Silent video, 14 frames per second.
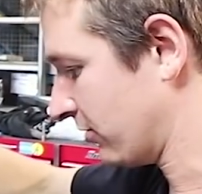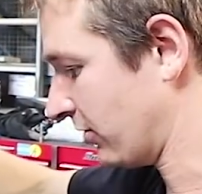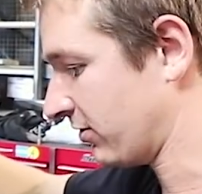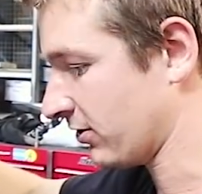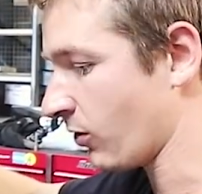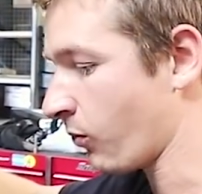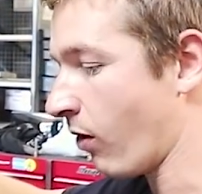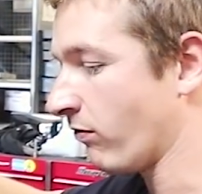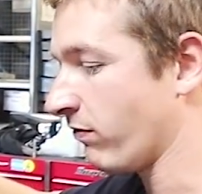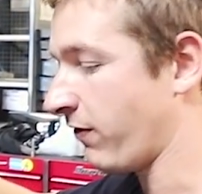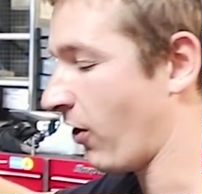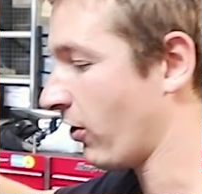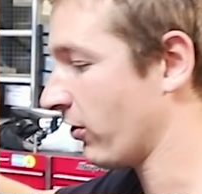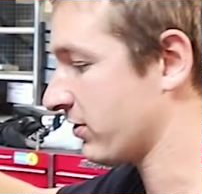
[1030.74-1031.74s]
So this is a
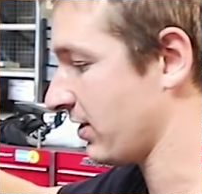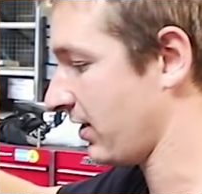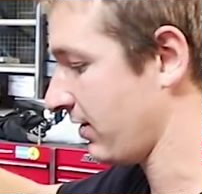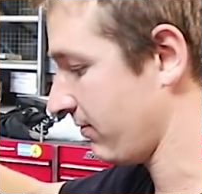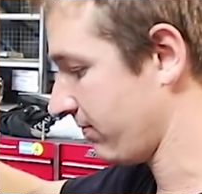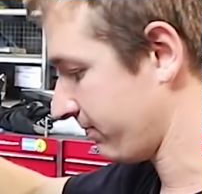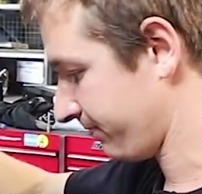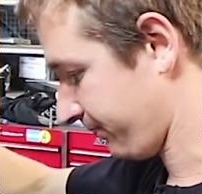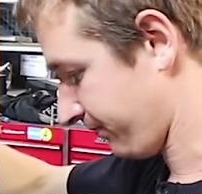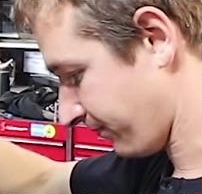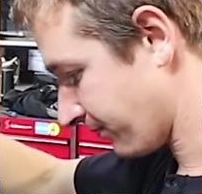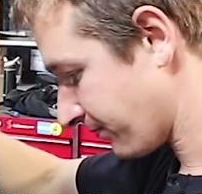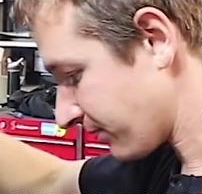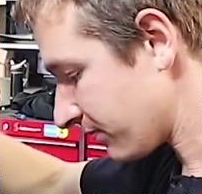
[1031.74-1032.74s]
140.
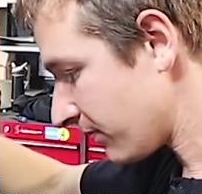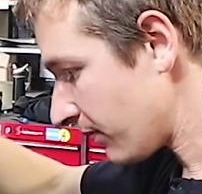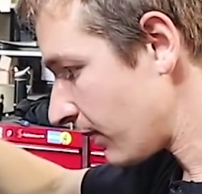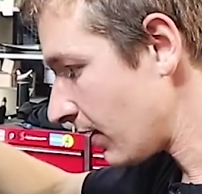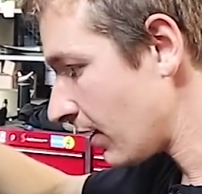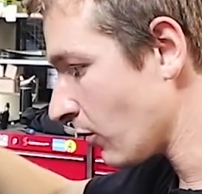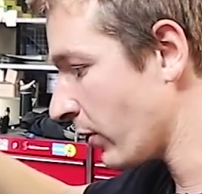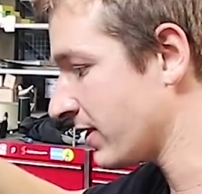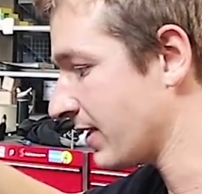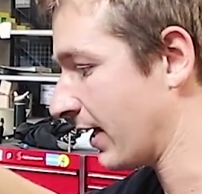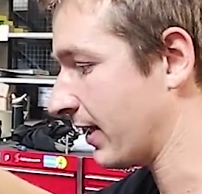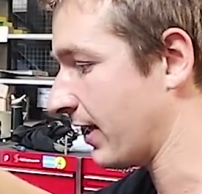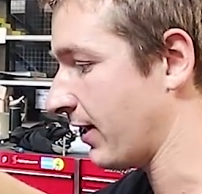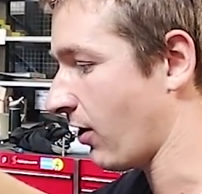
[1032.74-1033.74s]
We're
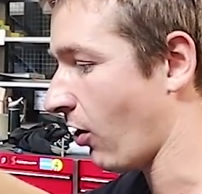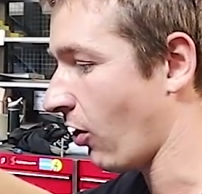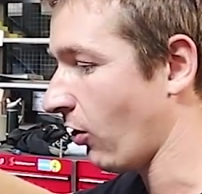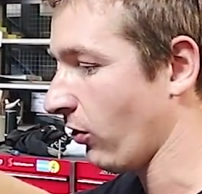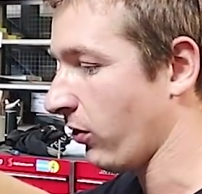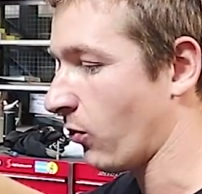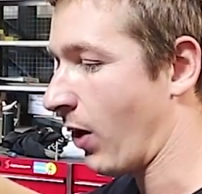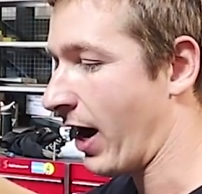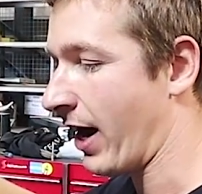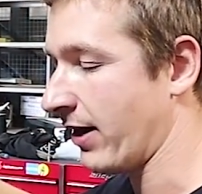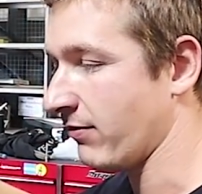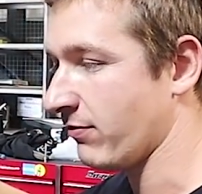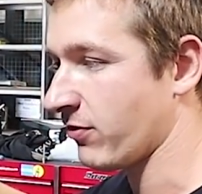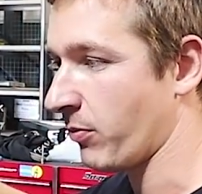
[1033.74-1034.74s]
taking all the
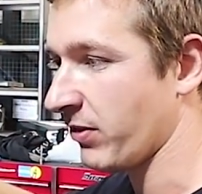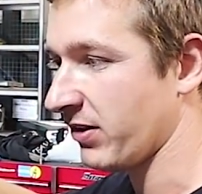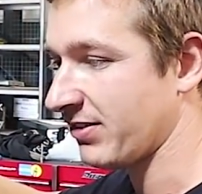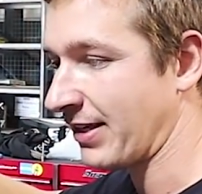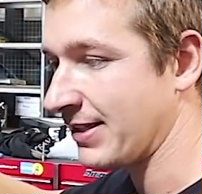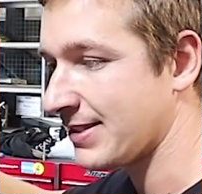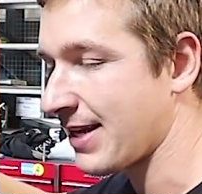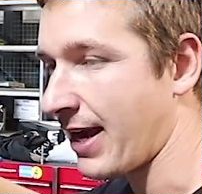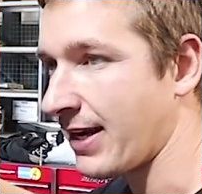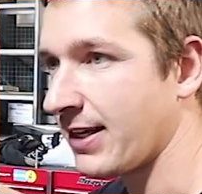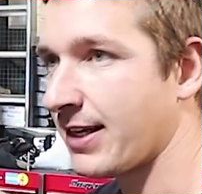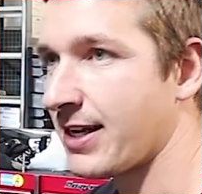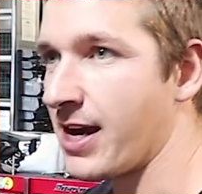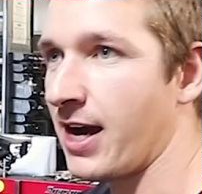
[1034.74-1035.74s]
wiring from this
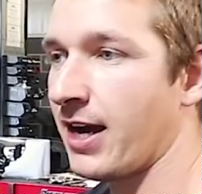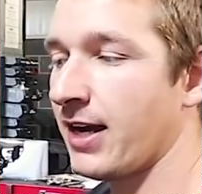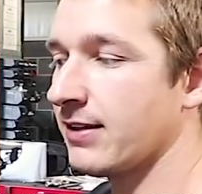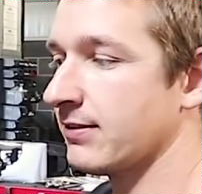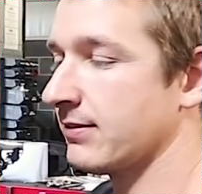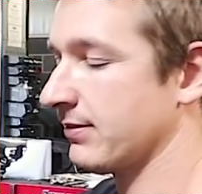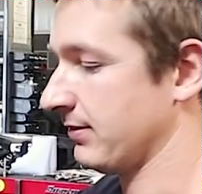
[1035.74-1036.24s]
entire car